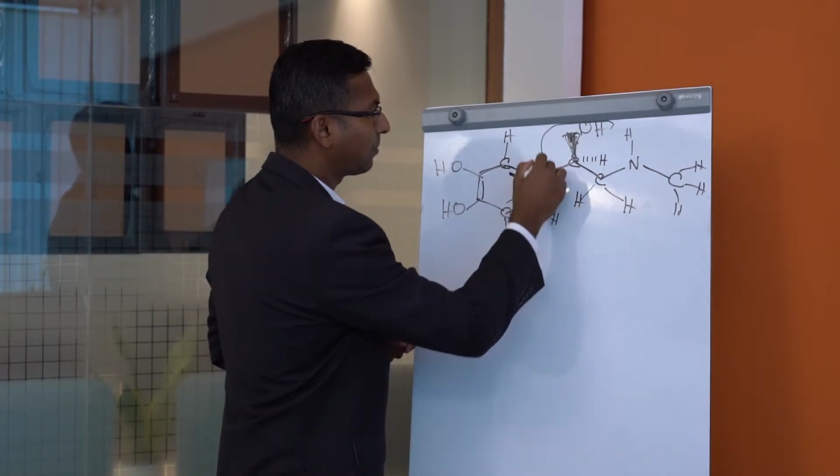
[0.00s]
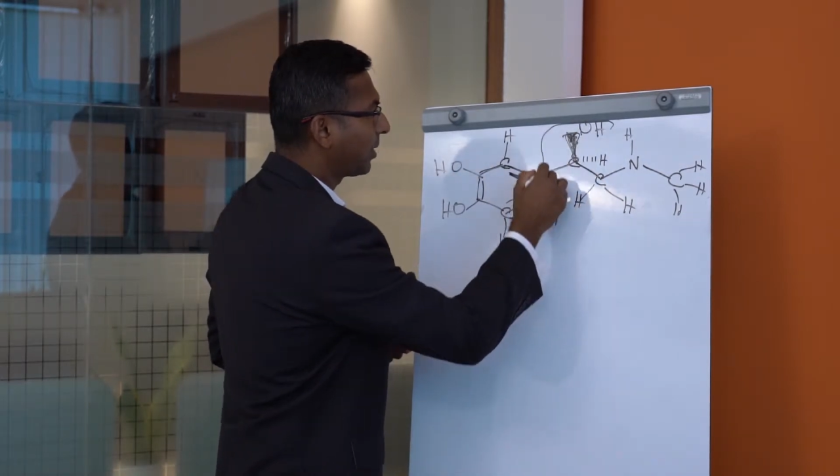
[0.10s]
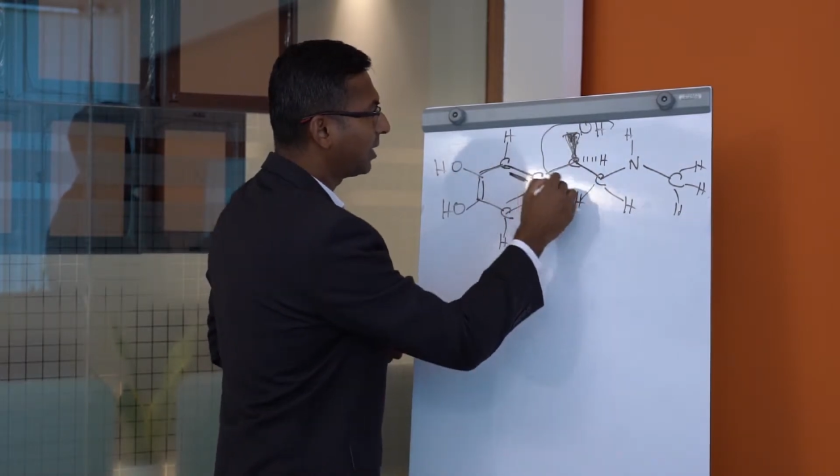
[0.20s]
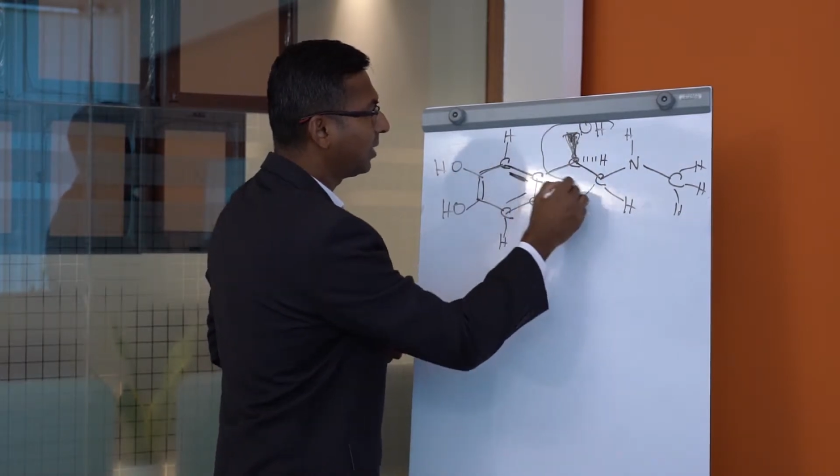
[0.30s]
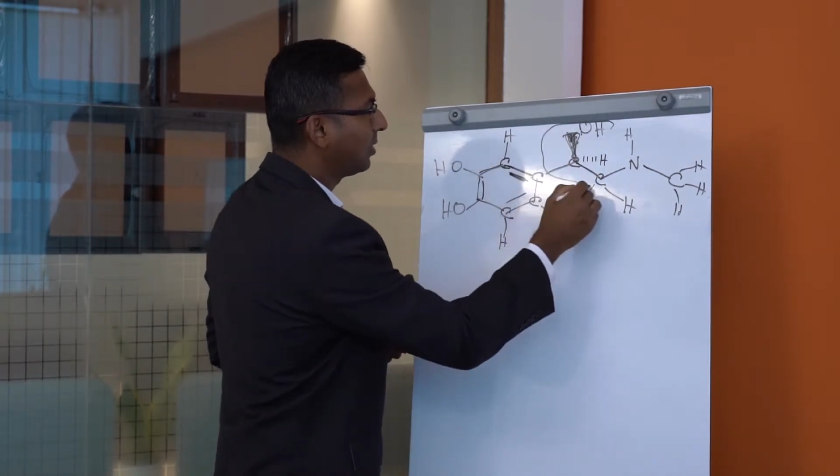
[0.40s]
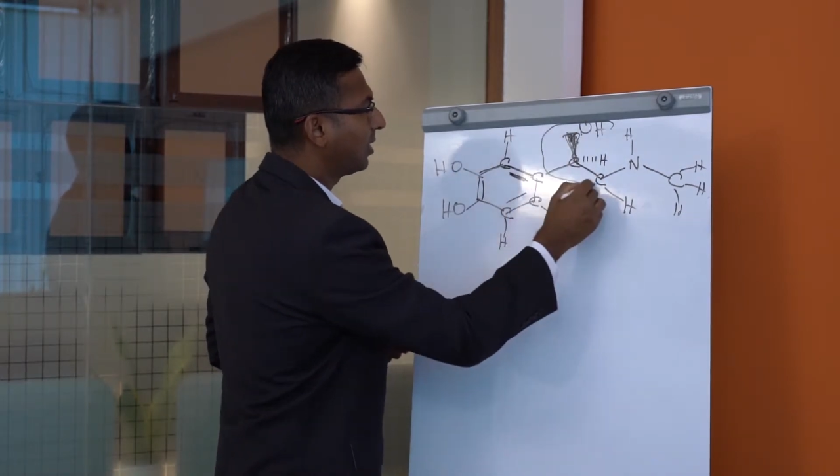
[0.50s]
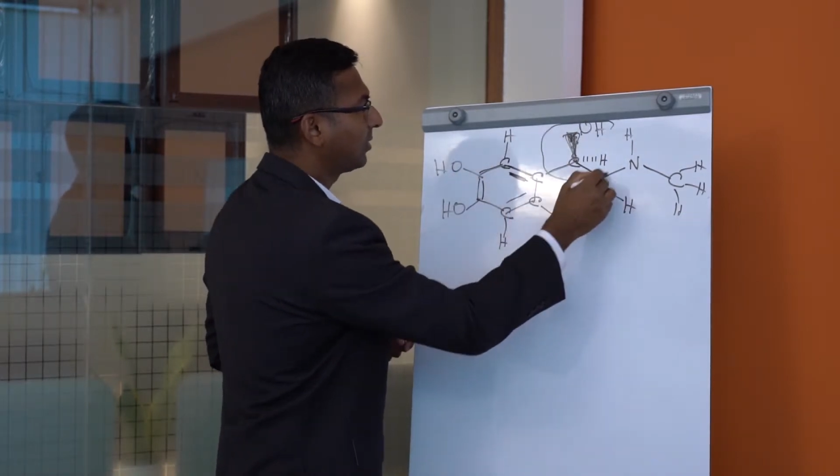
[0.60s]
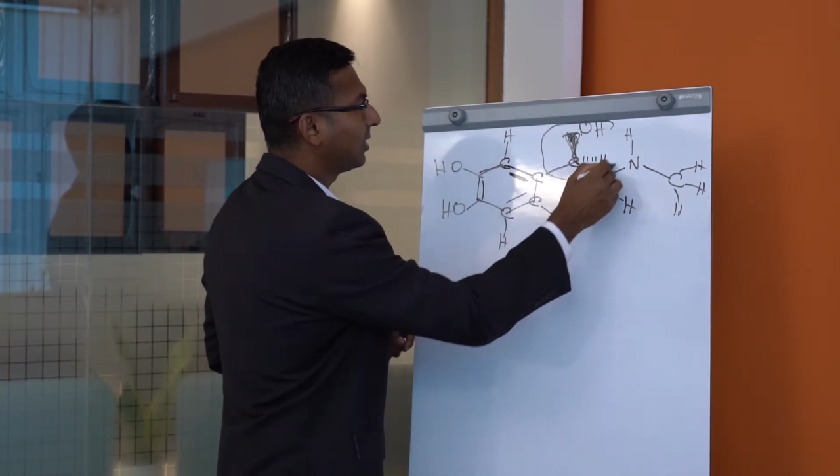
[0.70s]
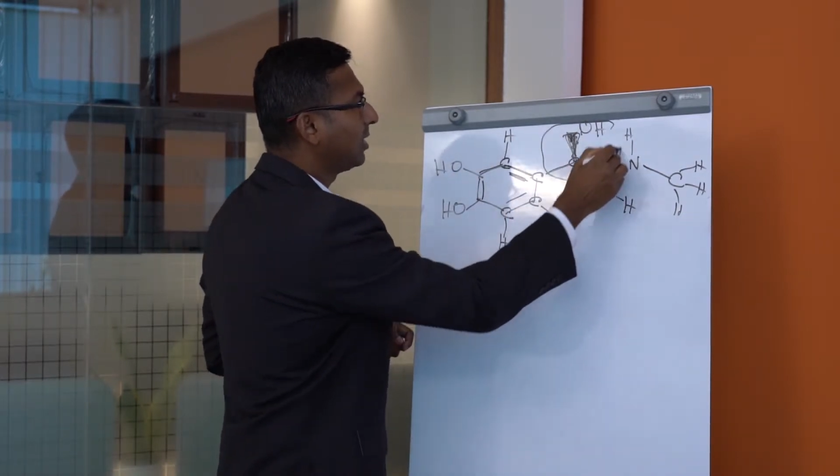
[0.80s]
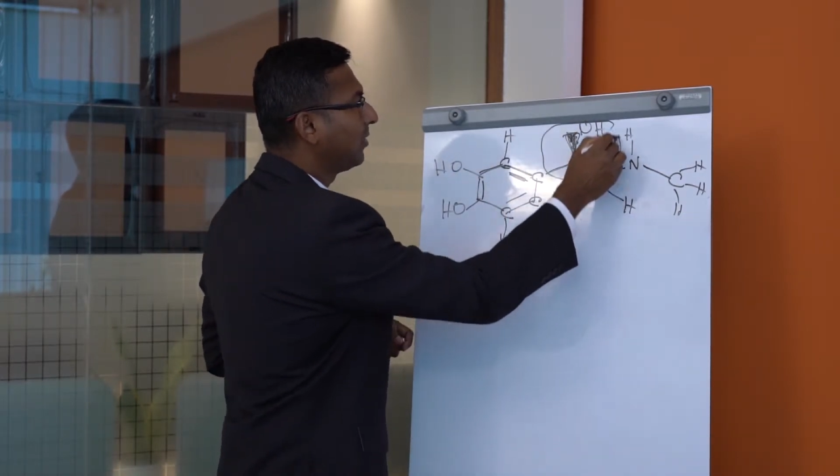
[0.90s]
particular
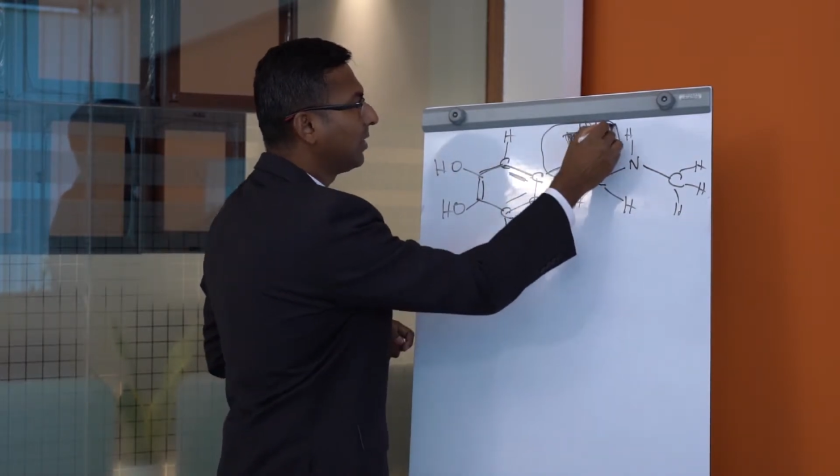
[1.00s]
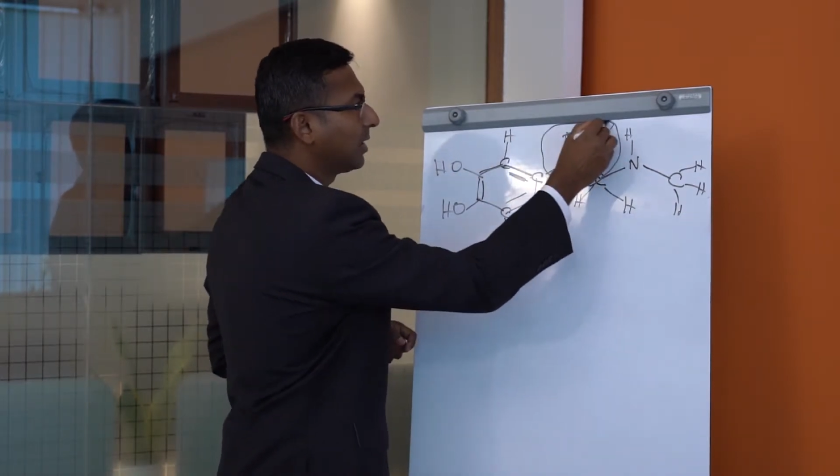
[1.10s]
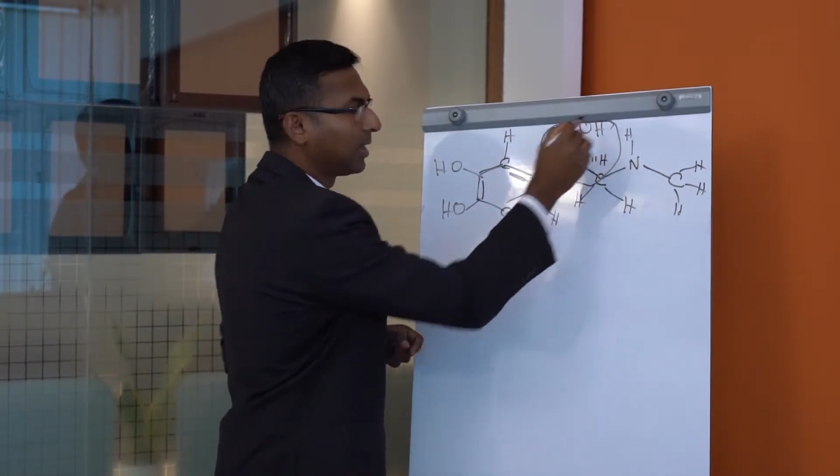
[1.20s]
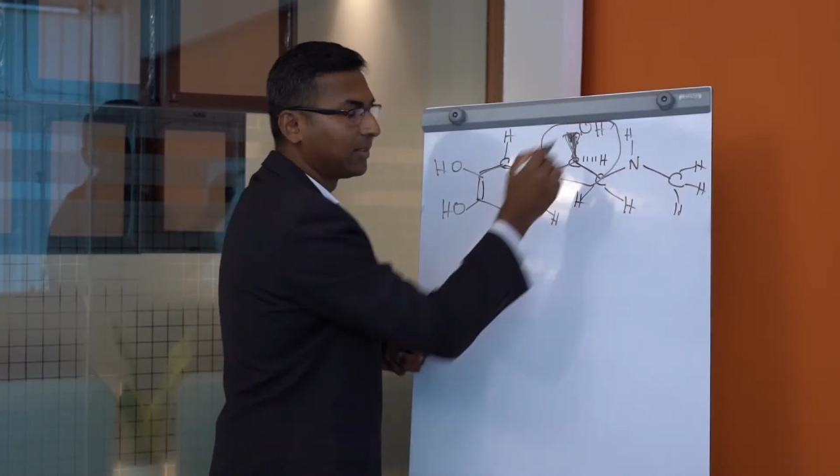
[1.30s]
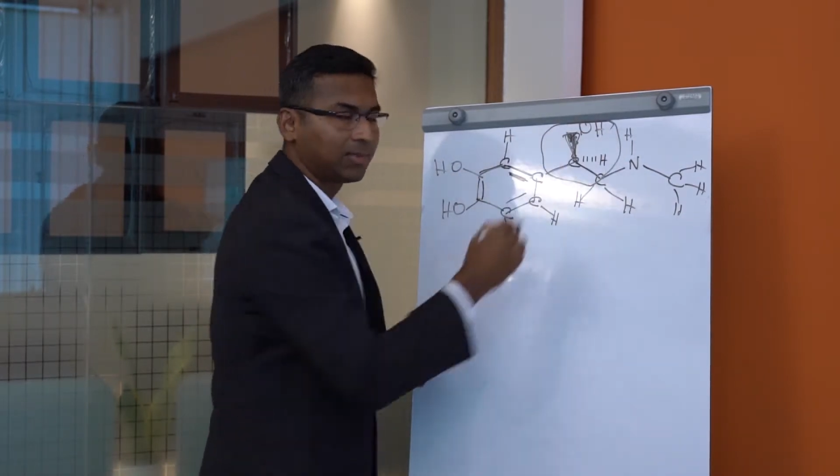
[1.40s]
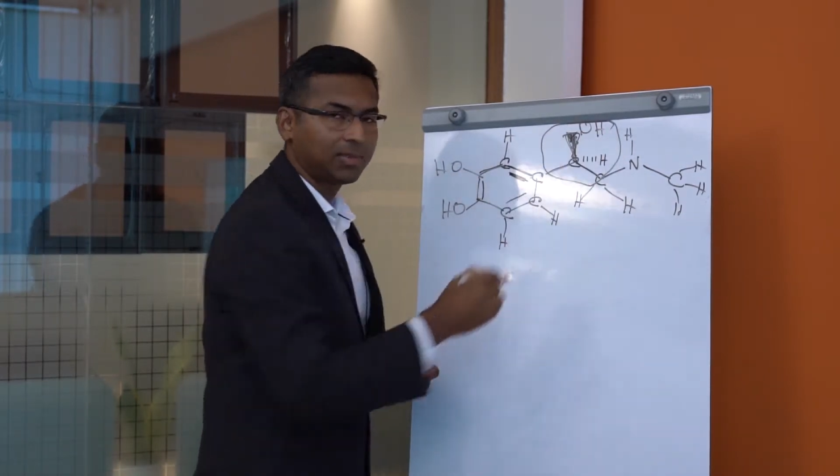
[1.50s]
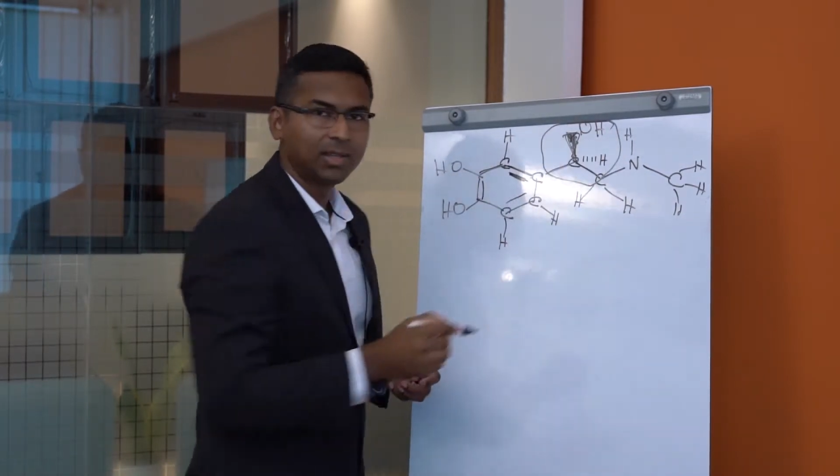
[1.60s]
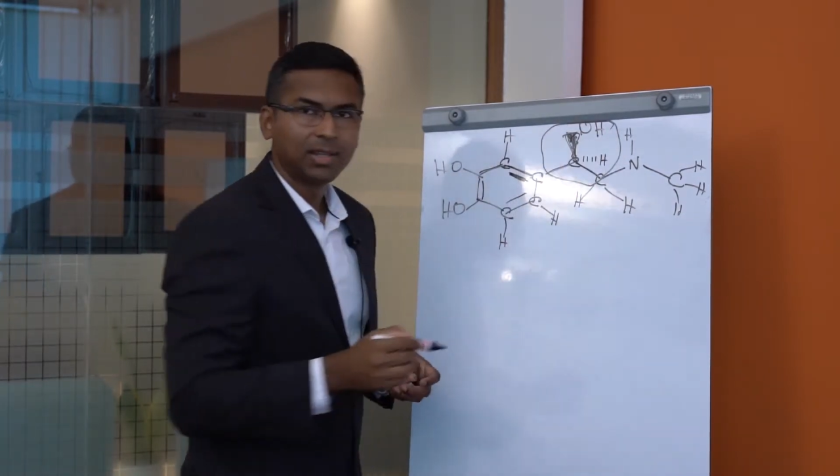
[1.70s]
significance